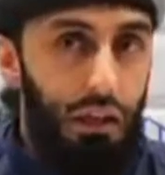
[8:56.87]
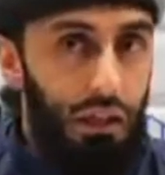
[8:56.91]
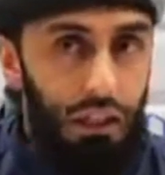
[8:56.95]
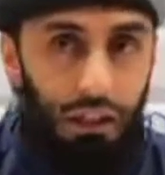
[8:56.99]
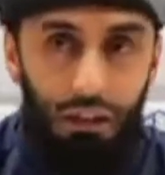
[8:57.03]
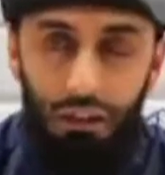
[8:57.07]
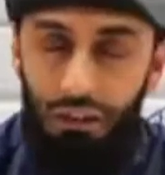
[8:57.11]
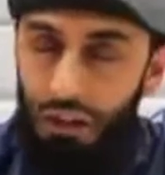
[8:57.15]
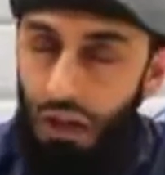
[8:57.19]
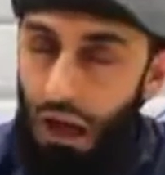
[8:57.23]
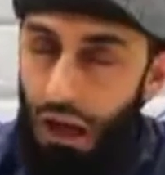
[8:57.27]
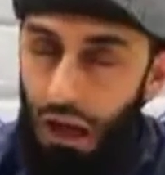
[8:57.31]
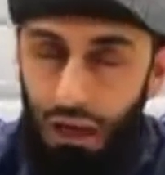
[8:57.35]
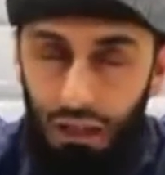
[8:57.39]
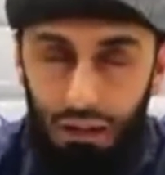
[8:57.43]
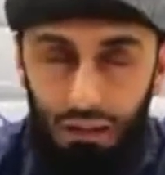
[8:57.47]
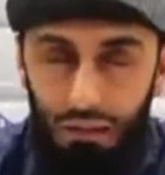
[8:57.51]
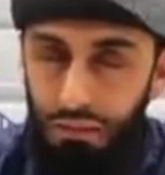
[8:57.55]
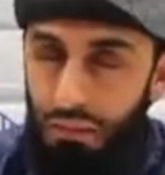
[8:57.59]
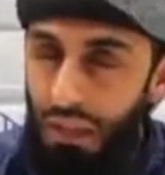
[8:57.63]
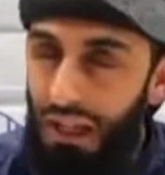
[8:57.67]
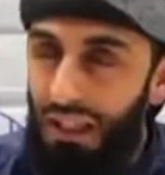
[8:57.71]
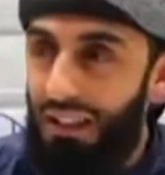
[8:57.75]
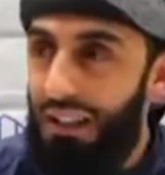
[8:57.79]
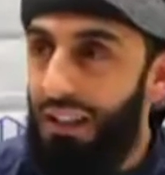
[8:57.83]
He
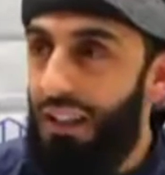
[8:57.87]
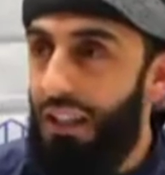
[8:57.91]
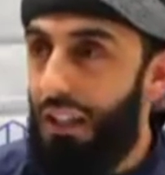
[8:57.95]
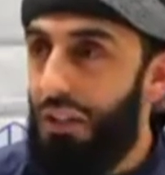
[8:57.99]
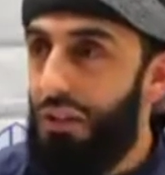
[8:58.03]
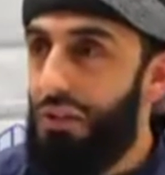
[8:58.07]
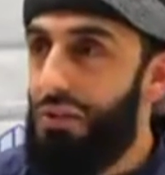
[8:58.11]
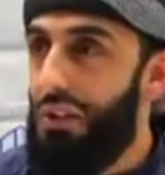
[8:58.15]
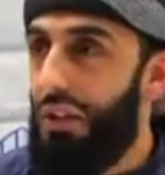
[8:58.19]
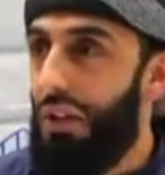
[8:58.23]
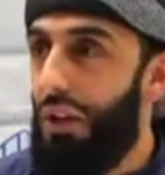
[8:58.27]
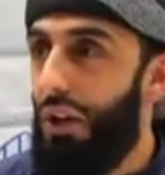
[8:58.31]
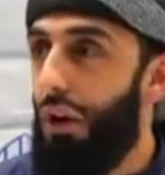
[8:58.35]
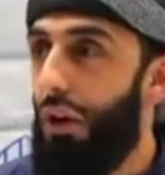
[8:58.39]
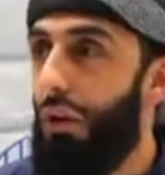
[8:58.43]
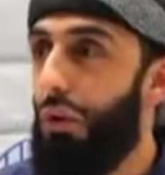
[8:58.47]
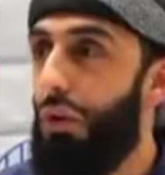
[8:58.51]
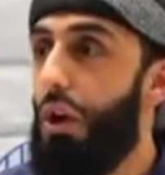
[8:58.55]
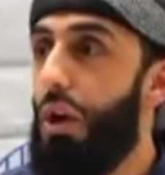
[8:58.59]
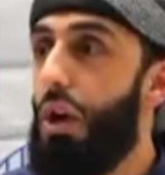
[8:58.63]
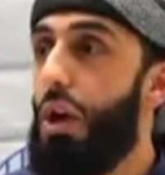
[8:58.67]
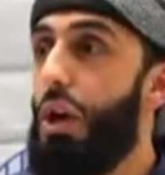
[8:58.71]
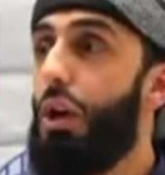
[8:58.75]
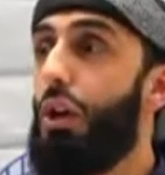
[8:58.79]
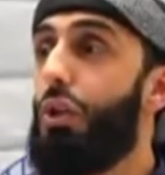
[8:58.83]
died many years
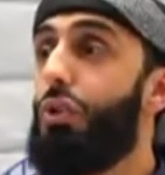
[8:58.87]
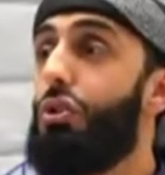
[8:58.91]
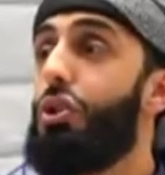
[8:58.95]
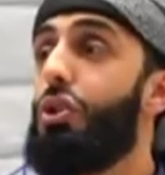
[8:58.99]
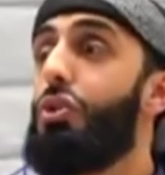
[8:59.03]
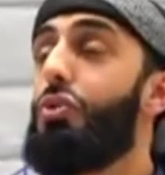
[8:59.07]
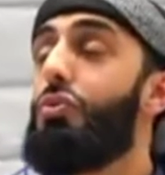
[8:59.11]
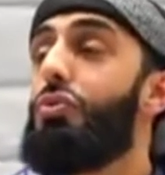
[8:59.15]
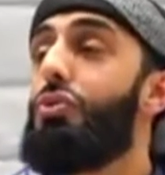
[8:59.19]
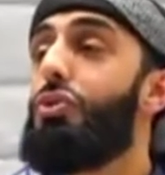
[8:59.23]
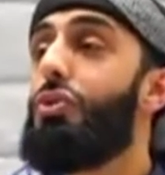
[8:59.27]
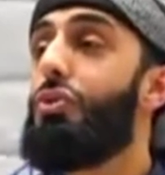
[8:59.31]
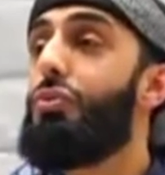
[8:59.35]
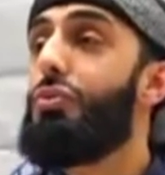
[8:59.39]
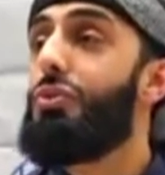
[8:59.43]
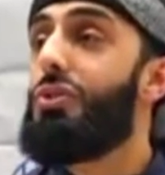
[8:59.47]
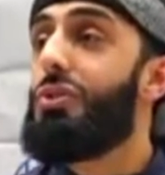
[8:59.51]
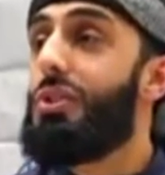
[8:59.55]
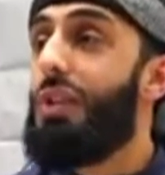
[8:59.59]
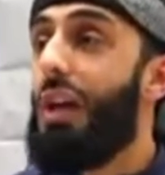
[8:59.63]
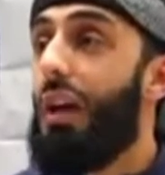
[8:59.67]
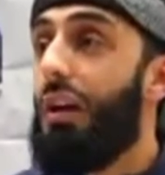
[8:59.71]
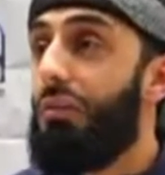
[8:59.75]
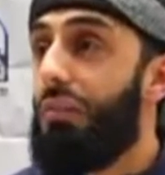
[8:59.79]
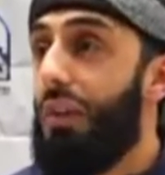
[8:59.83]
ago due to
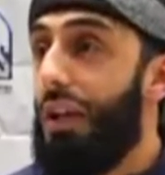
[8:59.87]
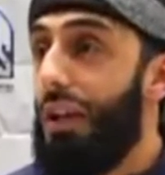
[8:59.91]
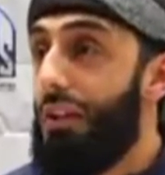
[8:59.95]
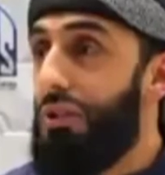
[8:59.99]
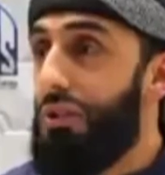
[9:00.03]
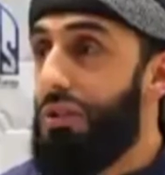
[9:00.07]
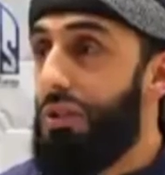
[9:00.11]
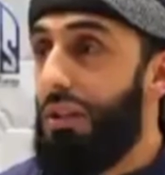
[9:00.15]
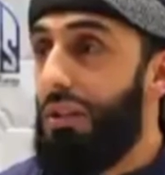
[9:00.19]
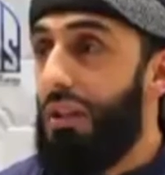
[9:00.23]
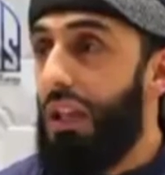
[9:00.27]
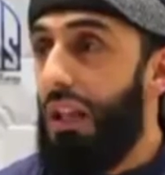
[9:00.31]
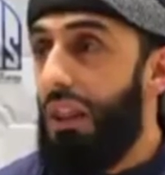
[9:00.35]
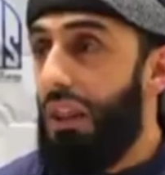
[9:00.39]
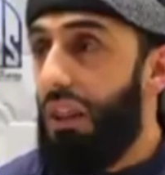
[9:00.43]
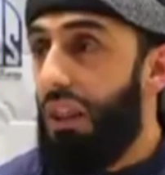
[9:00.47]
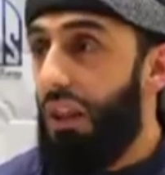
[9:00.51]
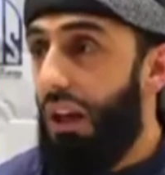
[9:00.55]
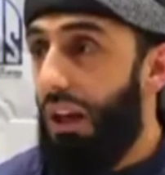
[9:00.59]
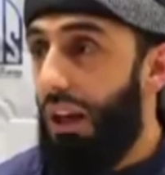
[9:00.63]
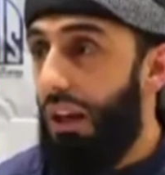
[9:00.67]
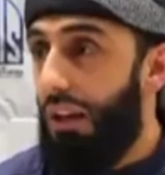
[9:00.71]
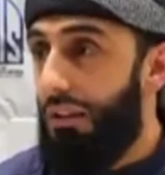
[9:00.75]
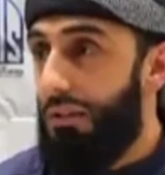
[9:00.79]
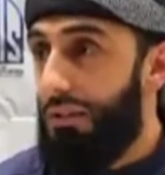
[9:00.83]
starvation and
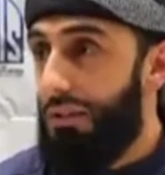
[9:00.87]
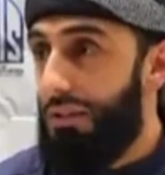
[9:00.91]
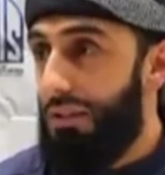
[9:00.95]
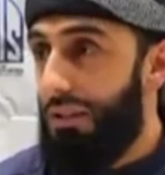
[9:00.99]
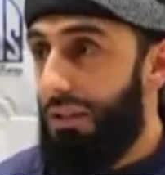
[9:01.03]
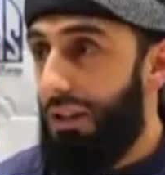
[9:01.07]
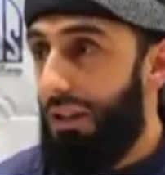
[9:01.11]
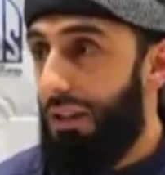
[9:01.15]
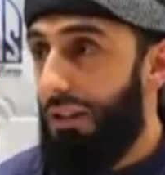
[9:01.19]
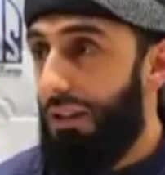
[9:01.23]
thirst.